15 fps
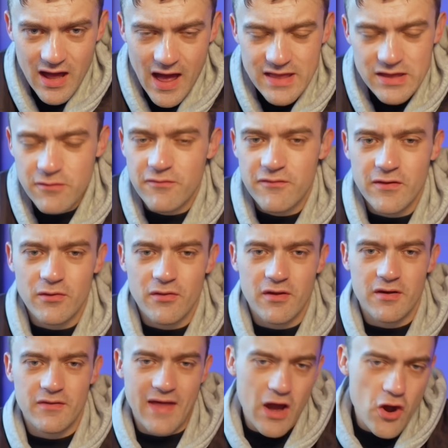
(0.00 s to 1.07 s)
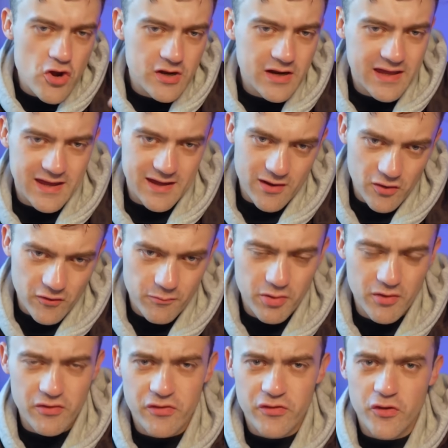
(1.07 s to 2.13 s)
and you feel that that early kickoff
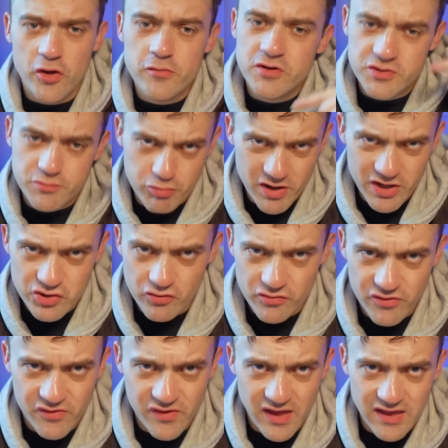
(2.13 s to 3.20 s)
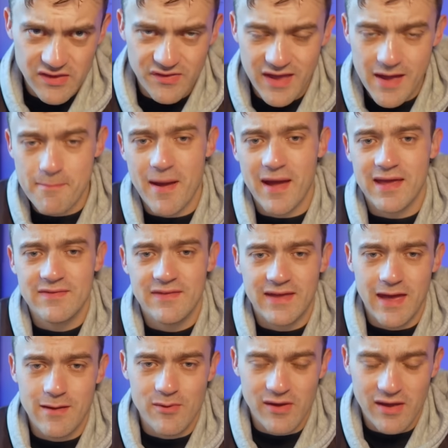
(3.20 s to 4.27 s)
put so much pressure on City to get back in the
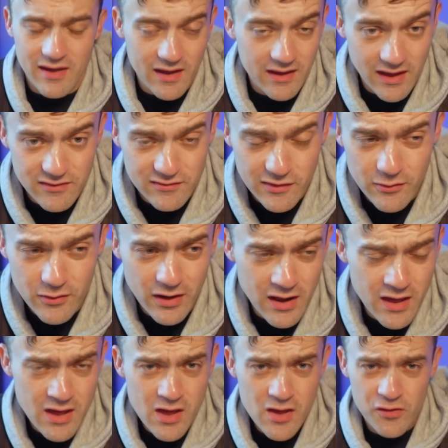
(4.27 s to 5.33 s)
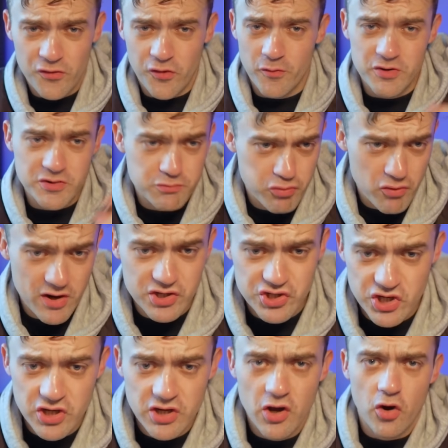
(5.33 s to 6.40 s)
game against Luton. So much
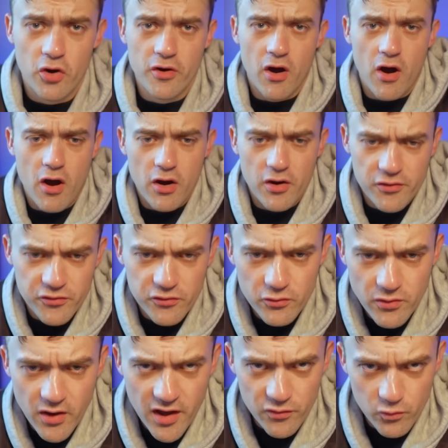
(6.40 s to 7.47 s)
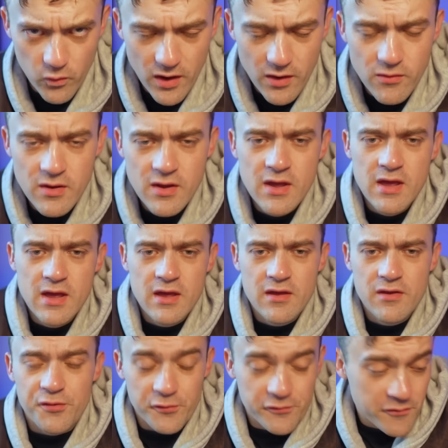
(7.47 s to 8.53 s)
pressure on Arsenal as well.
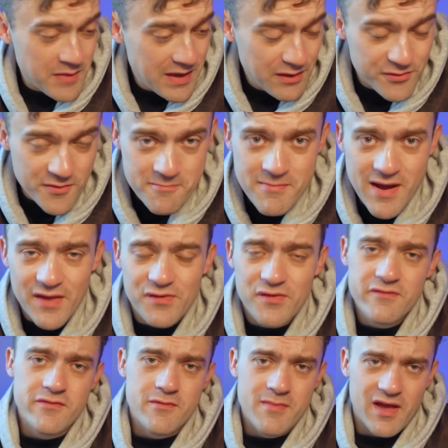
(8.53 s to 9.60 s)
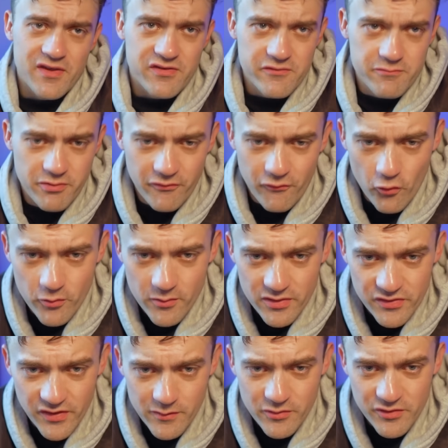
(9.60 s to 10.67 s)
So for me, it's a massive, massive
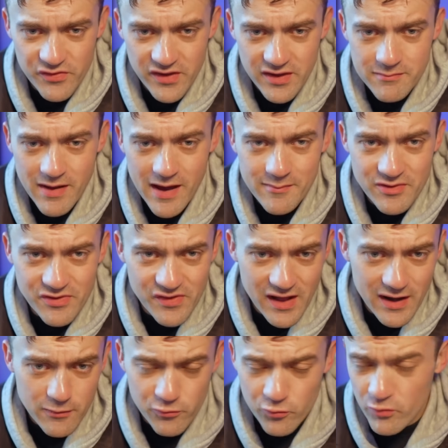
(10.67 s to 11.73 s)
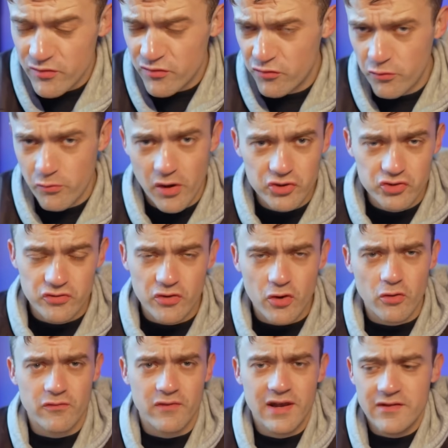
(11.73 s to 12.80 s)
performance. And we're seeing Mohamed Salah, who scored his two hundredth
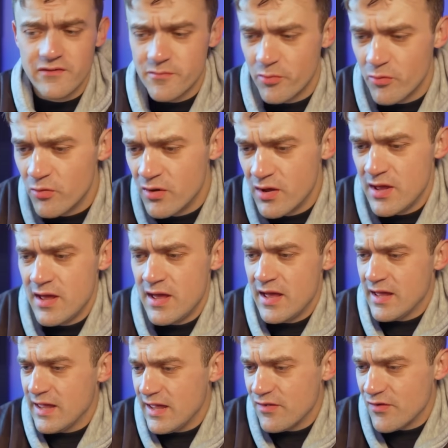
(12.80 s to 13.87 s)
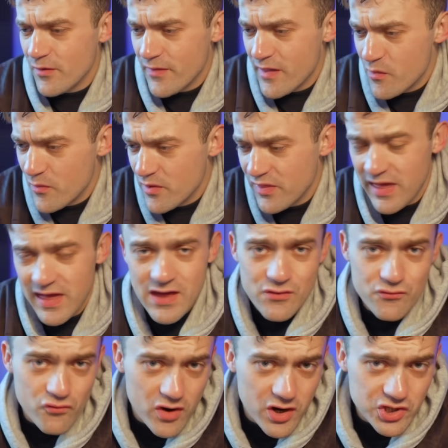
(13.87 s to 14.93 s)
goal for Liverpool. He is up there with
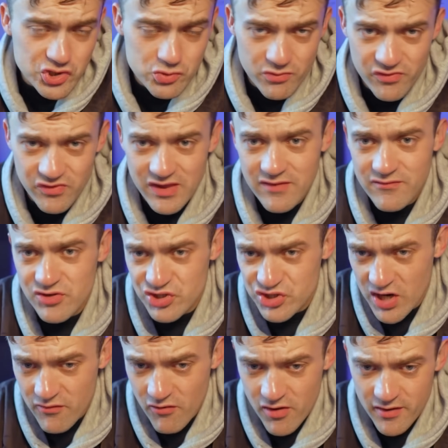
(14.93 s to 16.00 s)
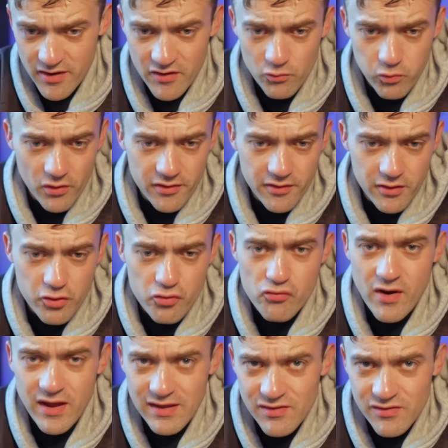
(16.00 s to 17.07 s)
Ian Rush, with Stephen Gerrard, as one of the
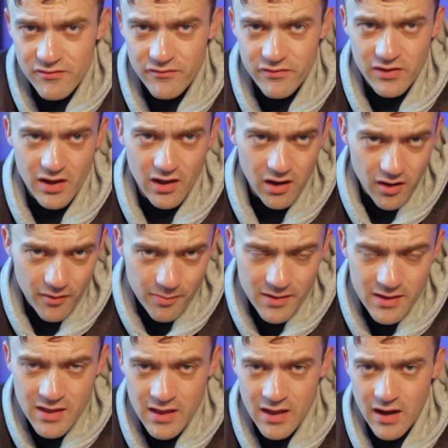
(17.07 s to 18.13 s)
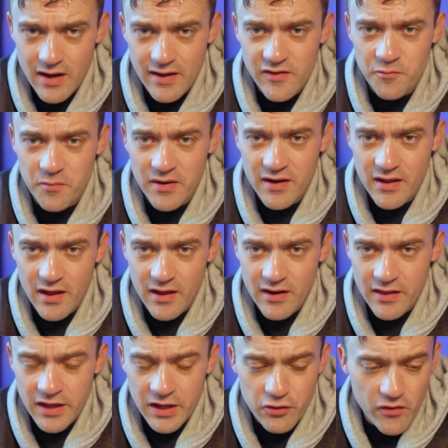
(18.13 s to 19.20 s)
greats for the club. Uh, he's been
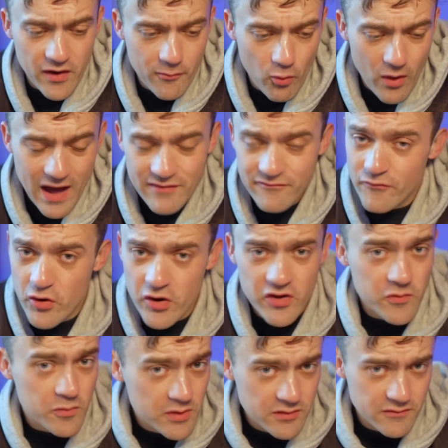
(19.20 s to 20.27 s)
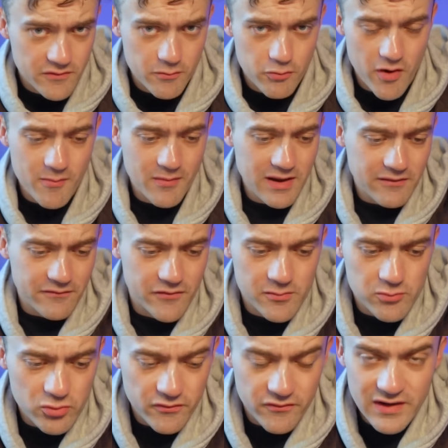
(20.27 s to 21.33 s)
an incredible advertisement for Premier League
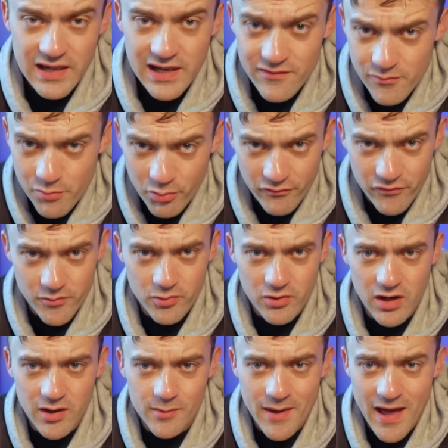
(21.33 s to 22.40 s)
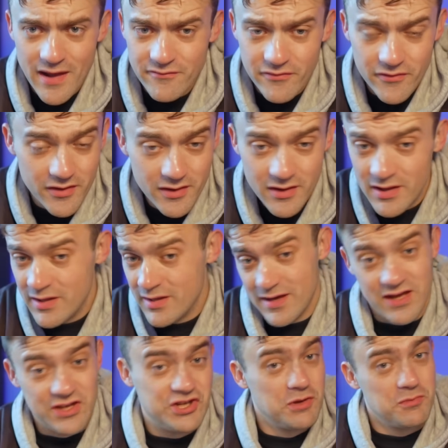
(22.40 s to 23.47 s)
football, for Liverpool Football Club, and for
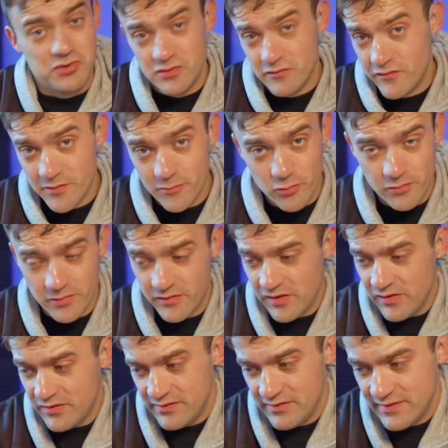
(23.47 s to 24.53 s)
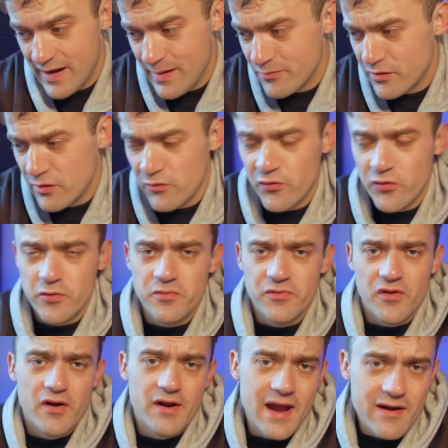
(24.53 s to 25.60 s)
Egyptian football, because he's an absolute
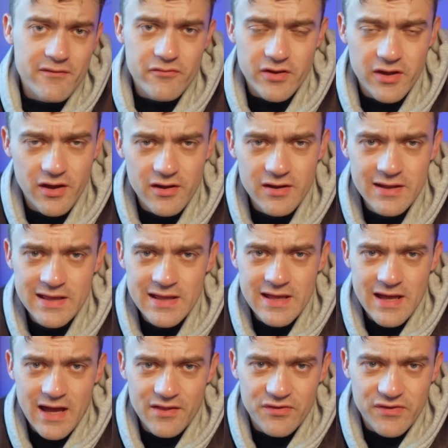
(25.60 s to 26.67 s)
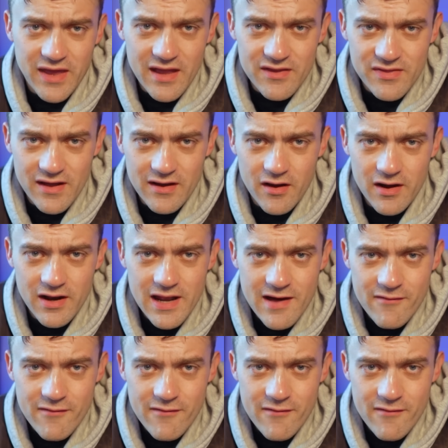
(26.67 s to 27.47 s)
superstar in Africa. And to get to that kind of